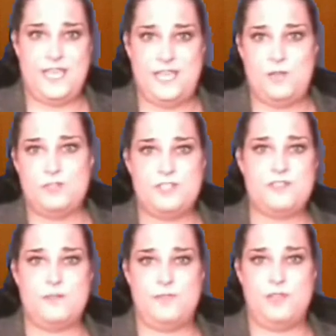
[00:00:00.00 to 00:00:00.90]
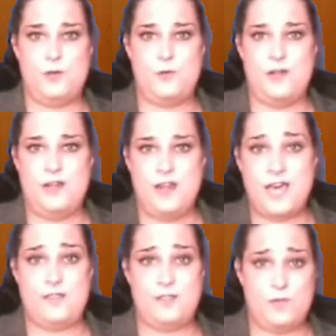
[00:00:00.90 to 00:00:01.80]
he were just some
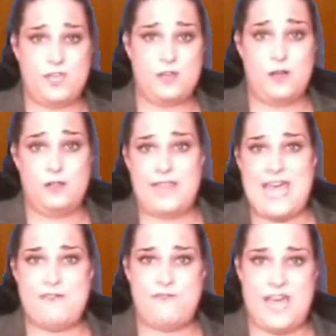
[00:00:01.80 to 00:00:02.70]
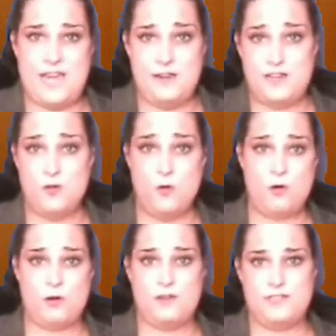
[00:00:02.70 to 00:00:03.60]
lone nut that we could all laugh at and
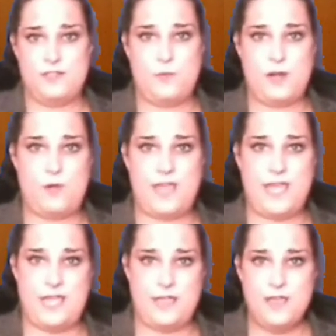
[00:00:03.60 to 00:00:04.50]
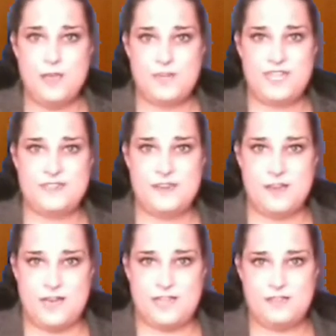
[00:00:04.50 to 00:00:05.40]
ignore until he went away. But
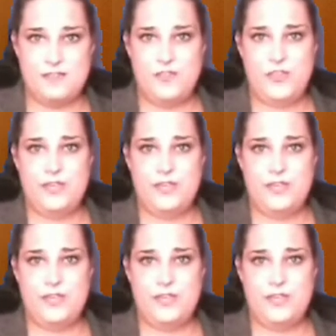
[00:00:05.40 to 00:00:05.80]
he's not.